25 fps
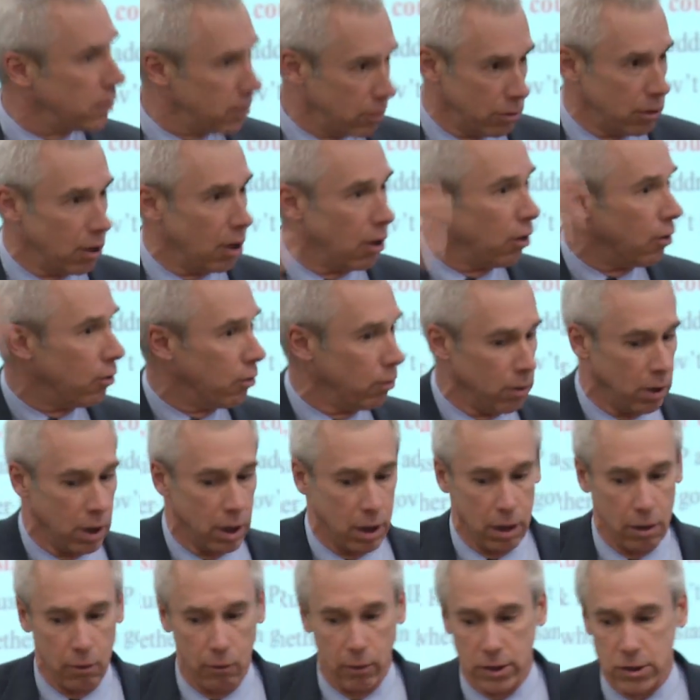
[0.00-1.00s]
you
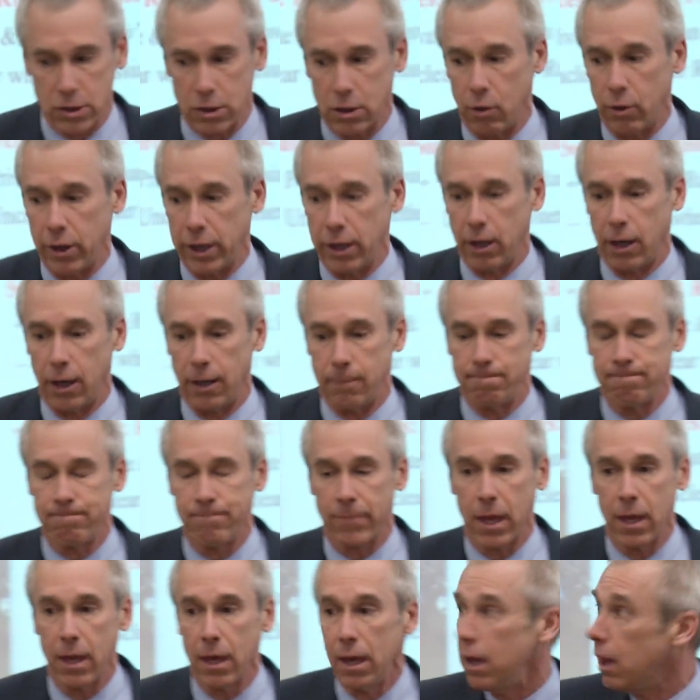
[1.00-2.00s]
know what's going on.
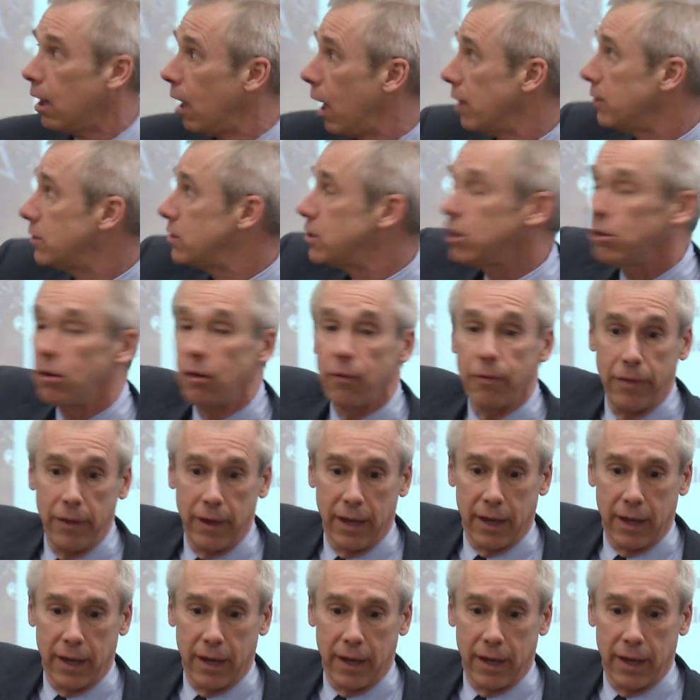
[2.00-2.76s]
Until